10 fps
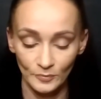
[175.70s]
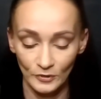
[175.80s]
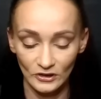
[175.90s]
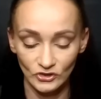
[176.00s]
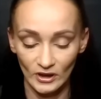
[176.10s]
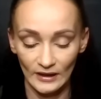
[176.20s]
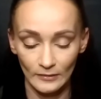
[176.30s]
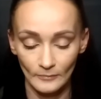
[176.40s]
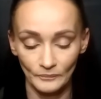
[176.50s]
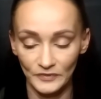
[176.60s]
It's a pretty
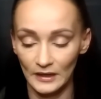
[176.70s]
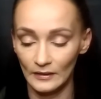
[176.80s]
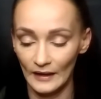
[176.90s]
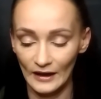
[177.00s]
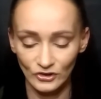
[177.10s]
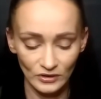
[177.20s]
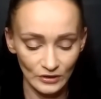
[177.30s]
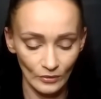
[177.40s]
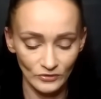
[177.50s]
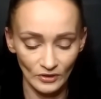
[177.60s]
shade. It
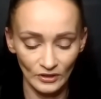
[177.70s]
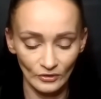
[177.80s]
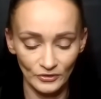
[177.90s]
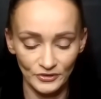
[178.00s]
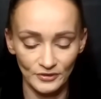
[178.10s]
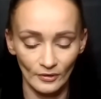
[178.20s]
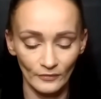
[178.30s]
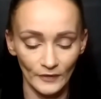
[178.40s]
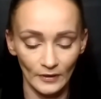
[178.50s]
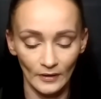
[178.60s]
actually goes a little
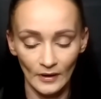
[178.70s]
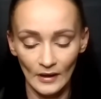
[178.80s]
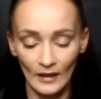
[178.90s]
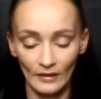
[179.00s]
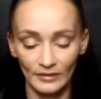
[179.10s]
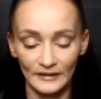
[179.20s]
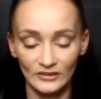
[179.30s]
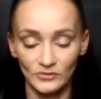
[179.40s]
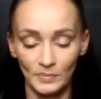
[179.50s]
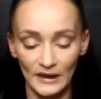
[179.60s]
silver.
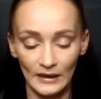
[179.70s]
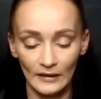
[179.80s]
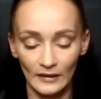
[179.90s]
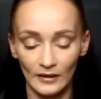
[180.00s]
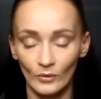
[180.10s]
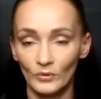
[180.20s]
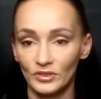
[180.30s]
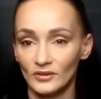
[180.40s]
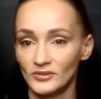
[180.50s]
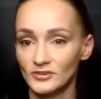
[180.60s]
Like it's pink
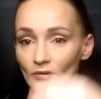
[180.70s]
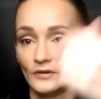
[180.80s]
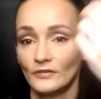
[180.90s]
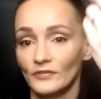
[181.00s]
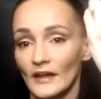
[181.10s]
with a silver